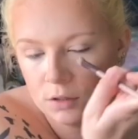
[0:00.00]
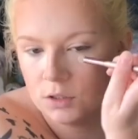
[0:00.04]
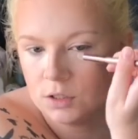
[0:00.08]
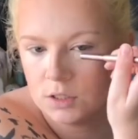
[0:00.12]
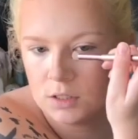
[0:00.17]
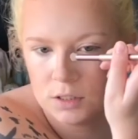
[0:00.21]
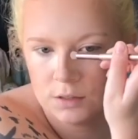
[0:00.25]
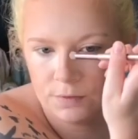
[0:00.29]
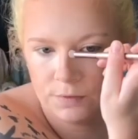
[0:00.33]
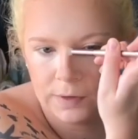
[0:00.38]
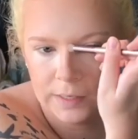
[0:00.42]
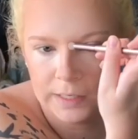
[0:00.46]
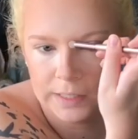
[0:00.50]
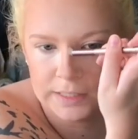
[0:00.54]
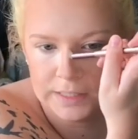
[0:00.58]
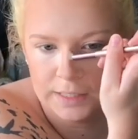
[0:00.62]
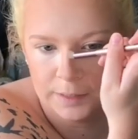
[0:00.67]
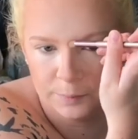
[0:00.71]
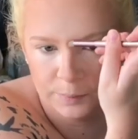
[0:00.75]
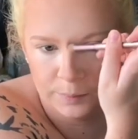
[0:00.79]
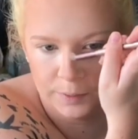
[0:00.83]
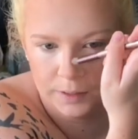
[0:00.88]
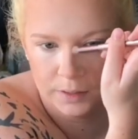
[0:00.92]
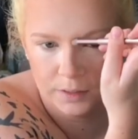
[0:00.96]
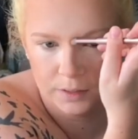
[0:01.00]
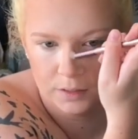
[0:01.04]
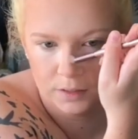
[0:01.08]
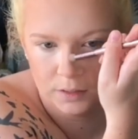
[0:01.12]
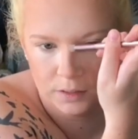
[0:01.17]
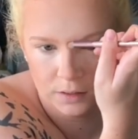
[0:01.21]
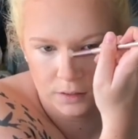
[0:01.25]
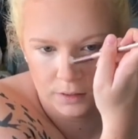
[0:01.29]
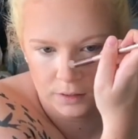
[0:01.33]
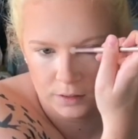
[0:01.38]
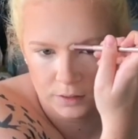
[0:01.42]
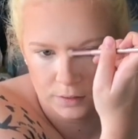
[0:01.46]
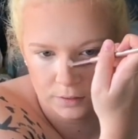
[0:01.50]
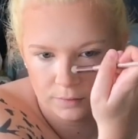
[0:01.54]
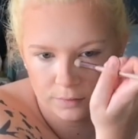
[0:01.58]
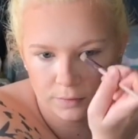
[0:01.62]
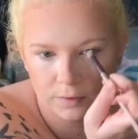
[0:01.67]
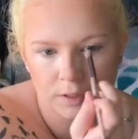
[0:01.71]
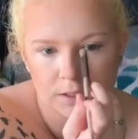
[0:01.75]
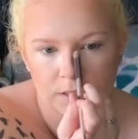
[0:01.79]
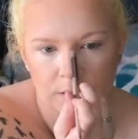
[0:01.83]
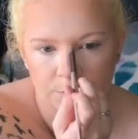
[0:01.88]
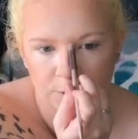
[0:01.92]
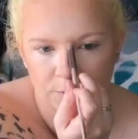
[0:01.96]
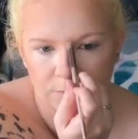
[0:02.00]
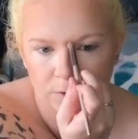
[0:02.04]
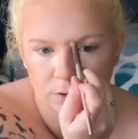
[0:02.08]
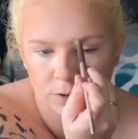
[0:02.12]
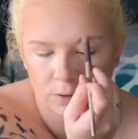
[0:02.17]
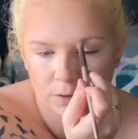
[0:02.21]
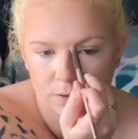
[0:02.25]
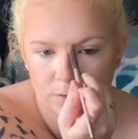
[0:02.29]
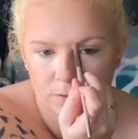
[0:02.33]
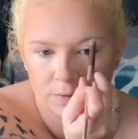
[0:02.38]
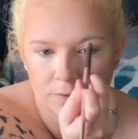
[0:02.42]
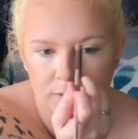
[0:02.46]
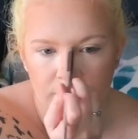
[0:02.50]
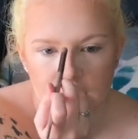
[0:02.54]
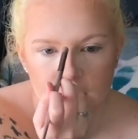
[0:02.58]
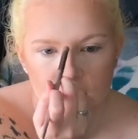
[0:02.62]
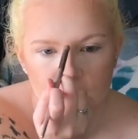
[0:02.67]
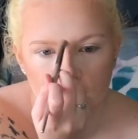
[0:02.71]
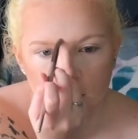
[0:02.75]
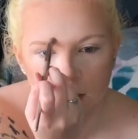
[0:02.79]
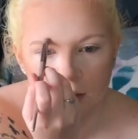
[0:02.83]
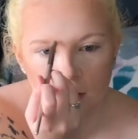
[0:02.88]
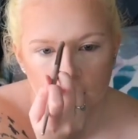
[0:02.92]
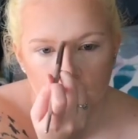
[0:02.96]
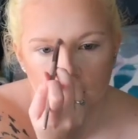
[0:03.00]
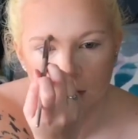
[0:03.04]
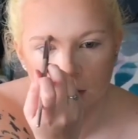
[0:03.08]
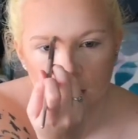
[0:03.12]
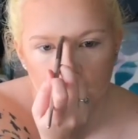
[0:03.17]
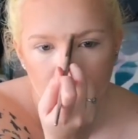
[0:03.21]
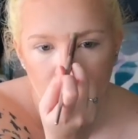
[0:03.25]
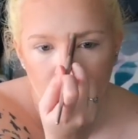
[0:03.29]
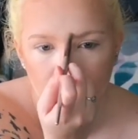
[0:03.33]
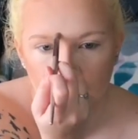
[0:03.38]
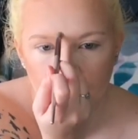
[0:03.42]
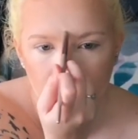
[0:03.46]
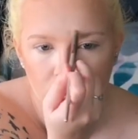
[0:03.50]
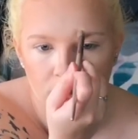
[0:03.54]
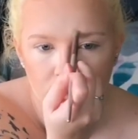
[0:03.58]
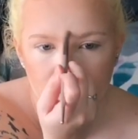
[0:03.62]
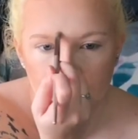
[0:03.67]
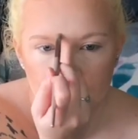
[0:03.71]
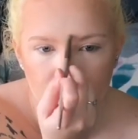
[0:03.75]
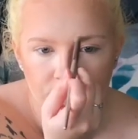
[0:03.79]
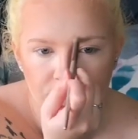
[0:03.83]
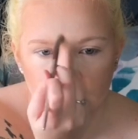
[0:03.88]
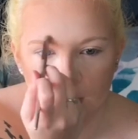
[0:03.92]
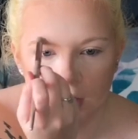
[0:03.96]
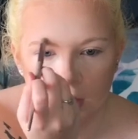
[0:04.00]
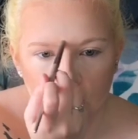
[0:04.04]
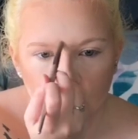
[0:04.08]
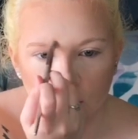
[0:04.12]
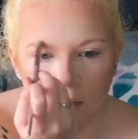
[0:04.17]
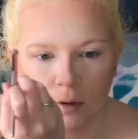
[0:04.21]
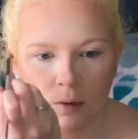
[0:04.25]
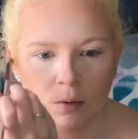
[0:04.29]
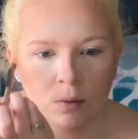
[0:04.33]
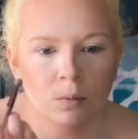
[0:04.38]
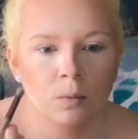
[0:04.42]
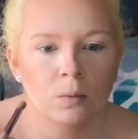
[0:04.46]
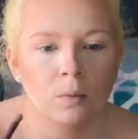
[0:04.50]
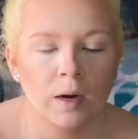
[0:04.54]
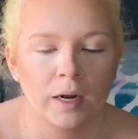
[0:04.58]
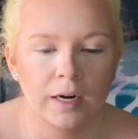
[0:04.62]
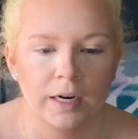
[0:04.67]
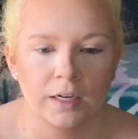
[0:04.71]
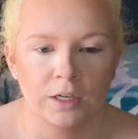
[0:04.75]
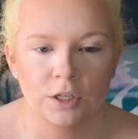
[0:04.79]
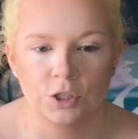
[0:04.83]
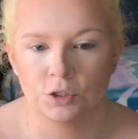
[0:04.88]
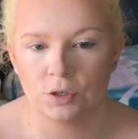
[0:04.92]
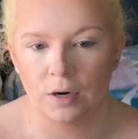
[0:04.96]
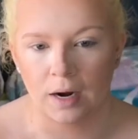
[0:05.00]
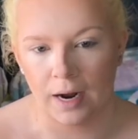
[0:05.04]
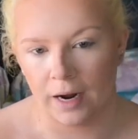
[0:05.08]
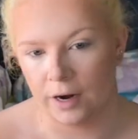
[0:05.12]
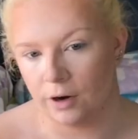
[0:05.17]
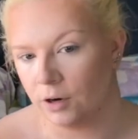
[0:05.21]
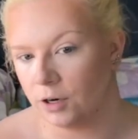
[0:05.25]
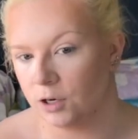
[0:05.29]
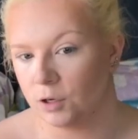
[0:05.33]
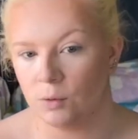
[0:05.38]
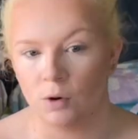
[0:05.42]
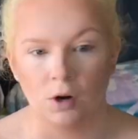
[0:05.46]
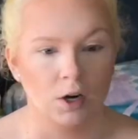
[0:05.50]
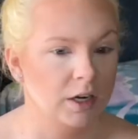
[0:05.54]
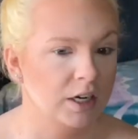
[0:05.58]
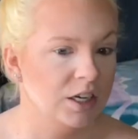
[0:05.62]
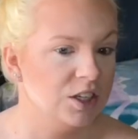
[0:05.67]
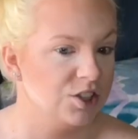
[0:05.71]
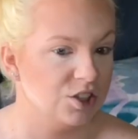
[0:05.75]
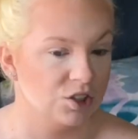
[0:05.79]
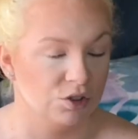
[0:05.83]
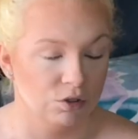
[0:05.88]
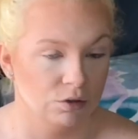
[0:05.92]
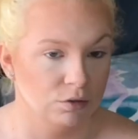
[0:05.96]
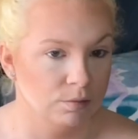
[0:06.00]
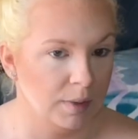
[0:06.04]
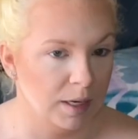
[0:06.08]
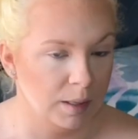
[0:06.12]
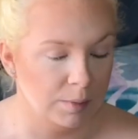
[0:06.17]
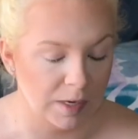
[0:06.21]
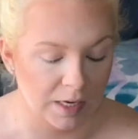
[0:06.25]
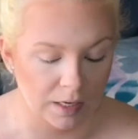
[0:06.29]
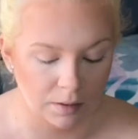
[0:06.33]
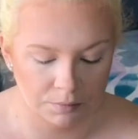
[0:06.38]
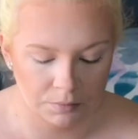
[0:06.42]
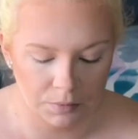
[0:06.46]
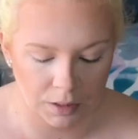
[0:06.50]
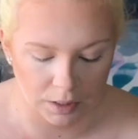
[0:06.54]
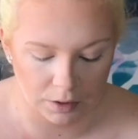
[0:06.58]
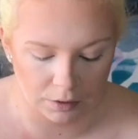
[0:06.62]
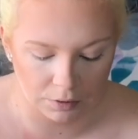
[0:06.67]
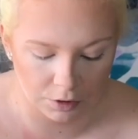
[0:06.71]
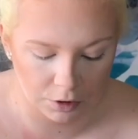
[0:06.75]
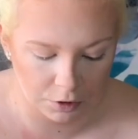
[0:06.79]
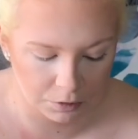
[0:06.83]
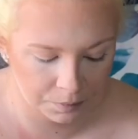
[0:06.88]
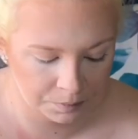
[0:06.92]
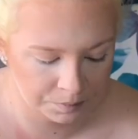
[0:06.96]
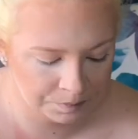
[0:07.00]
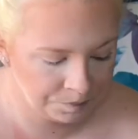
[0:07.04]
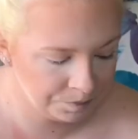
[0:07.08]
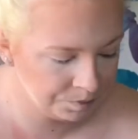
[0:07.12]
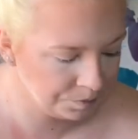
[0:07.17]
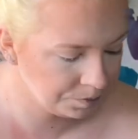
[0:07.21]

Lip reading: Just for a tip for some of you, if that's something you were wanting to try or you already do, maybe, I don't know.